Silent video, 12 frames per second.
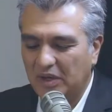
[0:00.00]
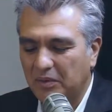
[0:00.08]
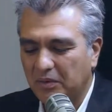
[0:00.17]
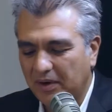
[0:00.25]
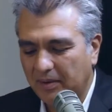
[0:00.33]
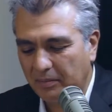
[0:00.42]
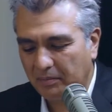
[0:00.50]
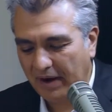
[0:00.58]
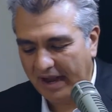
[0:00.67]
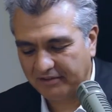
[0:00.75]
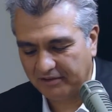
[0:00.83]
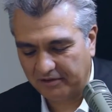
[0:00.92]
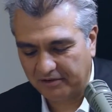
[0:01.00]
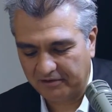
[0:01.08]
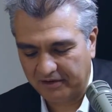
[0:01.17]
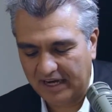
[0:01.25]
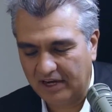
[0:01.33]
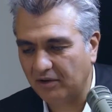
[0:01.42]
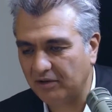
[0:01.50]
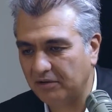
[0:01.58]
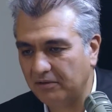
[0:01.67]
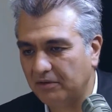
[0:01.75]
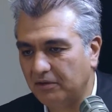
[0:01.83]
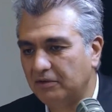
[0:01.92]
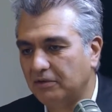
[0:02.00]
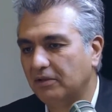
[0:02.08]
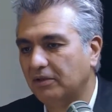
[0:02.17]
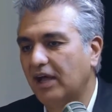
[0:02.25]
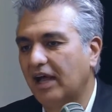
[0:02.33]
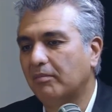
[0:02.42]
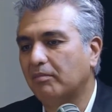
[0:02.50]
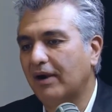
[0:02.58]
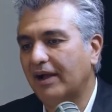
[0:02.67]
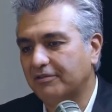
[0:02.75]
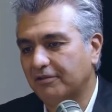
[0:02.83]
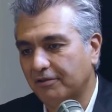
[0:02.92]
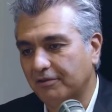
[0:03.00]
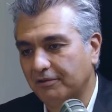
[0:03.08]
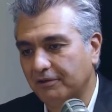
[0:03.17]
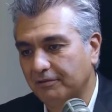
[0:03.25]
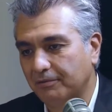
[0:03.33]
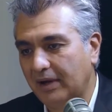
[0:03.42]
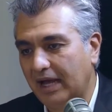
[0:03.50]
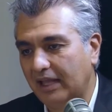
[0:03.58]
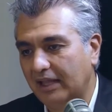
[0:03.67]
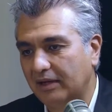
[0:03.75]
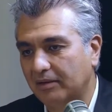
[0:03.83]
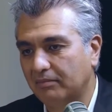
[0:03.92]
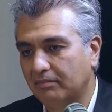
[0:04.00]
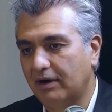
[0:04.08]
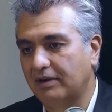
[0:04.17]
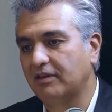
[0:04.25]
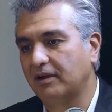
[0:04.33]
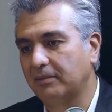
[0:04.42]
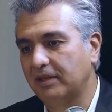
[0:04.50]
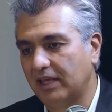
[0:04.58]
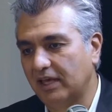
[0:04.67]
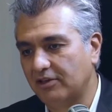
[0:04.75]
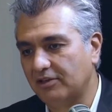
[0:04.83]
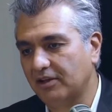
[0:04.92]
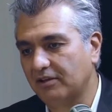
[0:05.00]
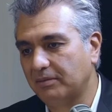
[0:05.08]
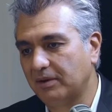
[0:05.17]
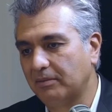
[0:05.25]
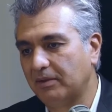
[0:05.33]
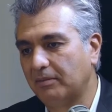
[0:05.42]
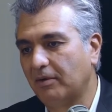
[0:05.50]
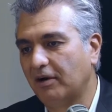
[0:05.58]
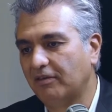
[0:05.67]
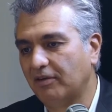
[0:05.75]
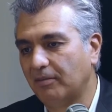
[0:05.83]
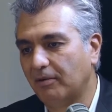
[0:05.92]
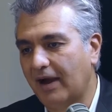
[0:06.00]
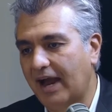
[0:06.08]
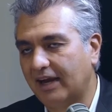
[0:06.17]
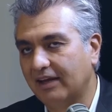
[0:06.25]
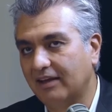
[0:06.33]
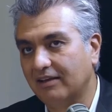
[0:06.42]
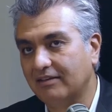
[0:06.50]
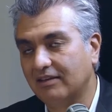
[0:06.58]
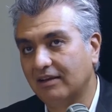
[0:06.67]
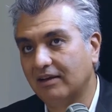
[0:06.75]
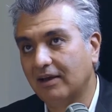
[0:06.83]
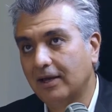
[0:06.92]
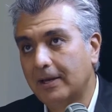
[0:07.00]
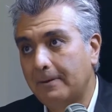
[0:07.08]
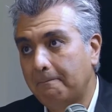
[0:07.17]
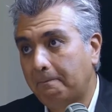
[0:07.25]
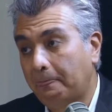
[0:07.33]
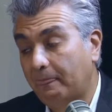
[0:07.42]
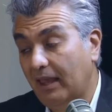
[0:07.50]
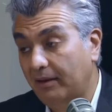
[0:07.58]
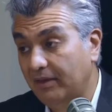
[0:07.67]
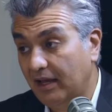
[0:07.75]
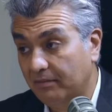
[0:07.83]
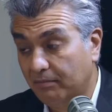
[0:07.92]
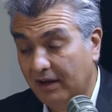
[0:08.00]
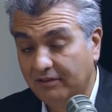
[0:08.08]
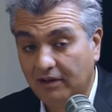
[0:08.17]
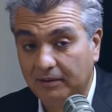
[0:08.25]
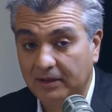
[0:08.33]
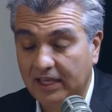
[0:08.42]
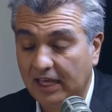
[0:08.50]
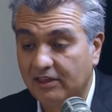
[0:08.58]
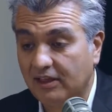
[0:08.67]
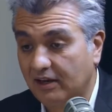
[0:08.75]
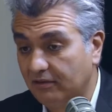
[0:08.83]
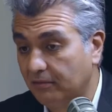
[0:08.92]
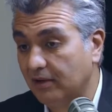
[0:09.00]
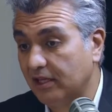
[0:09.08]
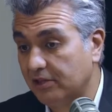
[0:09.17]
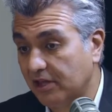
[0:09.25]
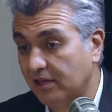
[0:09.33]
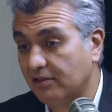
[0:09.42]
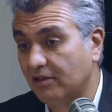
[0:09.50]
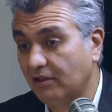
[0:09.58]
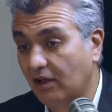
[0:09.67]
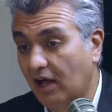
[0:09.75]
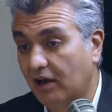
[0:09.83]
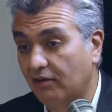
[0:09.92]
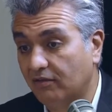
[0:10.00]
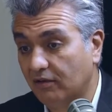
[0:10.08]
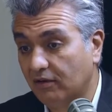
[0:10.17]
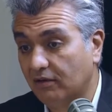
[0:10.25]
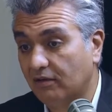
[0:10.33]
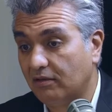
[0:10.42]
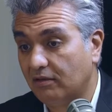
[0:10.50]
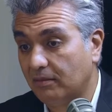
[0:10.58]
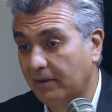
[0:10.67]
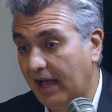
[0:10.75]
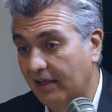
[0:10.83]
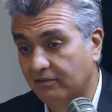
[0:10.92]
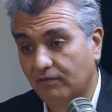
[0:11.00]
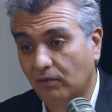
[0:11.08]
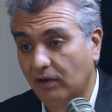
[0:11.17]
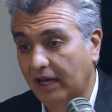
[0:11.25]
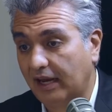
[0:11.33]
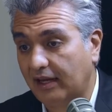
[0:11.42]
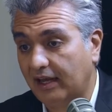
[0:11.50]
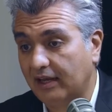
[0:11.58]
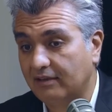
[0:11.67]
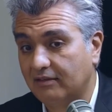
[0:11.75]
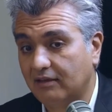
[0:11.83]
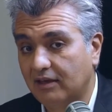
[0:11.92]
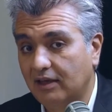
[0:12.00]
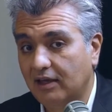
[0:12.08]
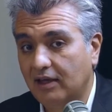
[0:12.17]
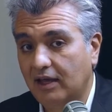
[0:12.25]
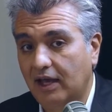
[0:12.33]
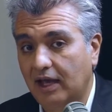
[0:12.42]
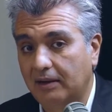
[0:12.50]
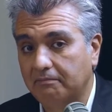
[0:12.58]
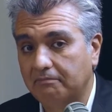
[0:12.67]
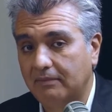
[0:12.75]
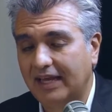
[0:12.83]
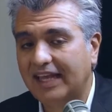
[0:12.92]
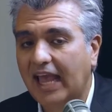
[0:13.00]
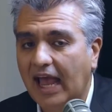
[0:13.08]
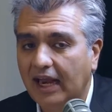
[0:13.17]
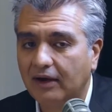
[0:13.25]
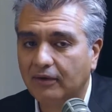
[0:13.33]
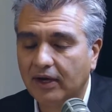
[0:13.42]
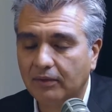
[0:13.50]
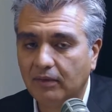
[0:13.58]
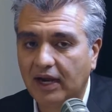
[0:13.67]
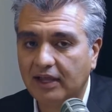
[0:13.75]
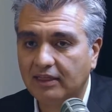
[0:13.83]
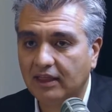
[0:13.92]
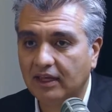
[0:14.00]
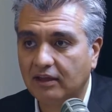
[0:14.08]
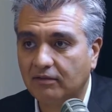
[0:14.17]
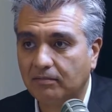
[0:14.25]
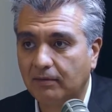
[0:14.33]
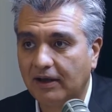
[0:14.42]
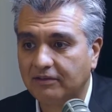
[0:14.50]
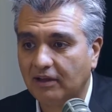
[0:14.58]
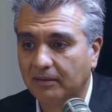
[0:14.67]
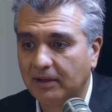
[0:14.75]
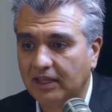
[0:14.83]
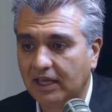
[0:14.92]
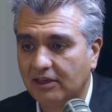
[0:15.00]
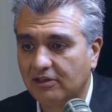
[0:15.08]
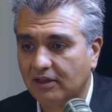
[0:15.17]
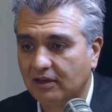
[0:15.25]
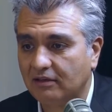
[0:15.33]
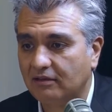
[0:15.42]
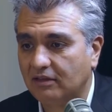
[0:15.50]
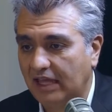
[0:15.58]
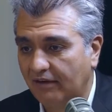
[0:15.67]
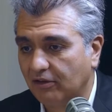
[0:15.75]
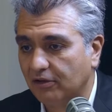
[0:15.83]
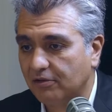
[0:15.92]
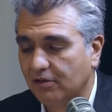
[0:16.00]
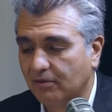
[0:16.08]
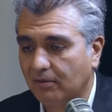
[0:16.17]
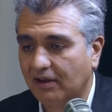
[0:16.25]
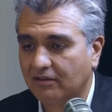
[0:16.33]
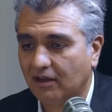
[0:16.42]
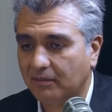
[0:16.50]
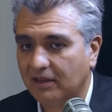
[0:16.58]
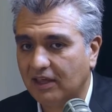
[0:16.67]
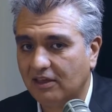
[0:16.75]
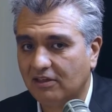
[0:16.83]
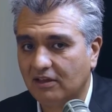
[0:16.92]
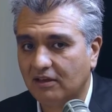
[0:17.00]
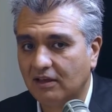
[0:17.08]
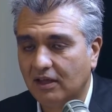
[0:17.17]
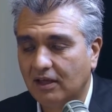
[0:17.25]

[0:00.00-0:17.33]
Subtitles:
well, what about breast surgery? I know you do a lot of breast surgery as well, and breast augmentation has been a big part of your practice. And I mean, breast augmentation has really changed a lot over the past 4 decades. Again, when I think of breast augmentation, the evolution of breast augmentation,